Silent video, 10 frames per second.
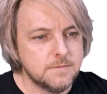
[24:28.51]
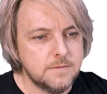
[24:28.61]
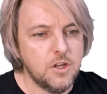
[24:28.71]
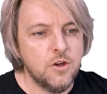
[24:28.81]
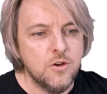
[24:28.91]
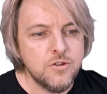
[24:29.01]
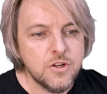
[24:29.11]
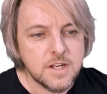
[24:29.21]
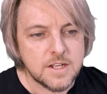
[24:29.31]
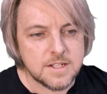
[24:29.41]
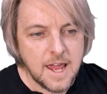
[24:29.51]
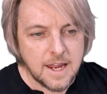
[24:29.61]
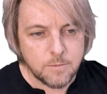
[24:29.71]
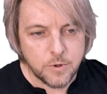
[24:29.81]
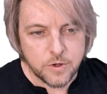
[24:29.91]
Yahushua didn't take
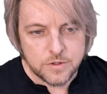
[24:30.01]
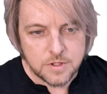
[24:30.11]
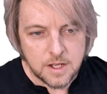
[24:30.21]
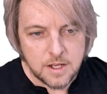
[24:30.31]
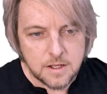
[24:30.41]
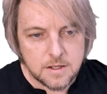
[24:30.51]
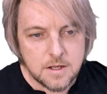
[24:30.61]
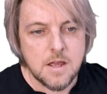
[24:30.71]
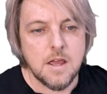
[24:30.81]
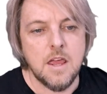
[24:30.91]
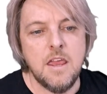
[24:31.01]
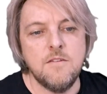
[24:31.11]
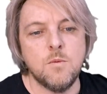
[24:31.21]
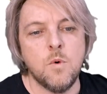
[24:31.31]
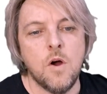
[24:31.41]
it personally,
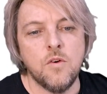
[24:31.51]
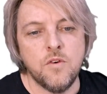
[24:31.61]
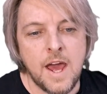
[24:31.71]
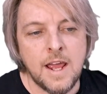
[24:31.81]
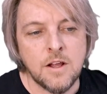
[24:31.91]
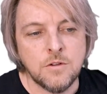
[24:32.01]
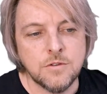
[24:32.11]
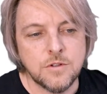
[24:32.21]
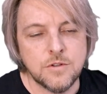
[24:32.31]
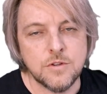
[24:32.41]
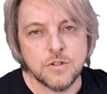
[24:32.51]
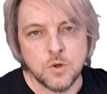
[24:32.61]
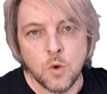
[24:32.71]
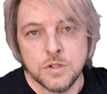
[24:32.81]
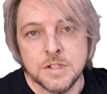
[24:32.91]
even while nailed to the
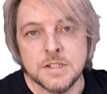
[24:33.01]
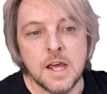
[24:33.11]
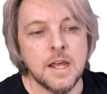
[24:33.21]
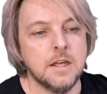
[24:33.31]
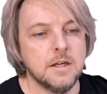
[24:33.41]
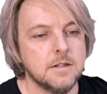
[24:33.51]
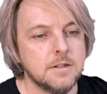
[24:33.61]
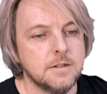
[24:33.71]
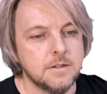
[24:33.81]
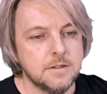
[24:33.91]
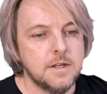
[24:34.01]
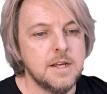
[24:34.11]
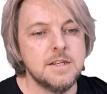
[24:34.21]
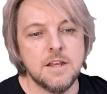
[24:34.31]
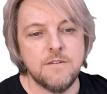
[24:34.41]
torture stake.
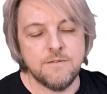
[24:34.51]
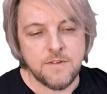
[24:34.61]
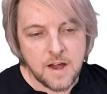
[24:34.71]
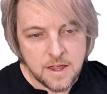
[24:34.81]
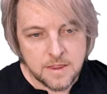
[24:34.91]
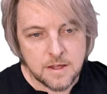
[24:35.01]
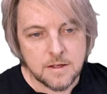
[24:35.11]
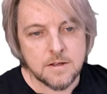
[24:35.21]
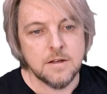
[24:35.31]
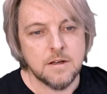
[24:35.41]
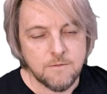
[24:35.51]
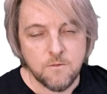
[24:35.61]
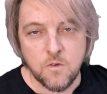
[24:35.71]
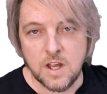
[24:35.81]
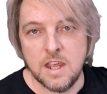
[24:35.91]
He said, Father,
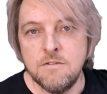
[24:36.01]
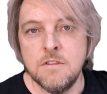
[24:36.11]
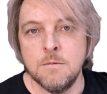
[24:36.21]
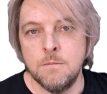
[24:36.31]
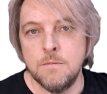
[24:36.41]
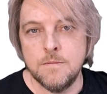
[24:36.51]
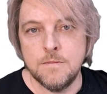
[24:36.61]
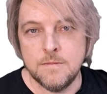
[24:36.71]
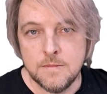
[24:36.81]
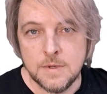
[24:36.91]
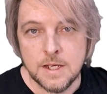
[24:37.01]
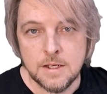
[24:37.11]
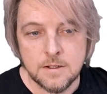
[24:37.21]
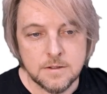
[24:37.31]
forgive them. Yeah?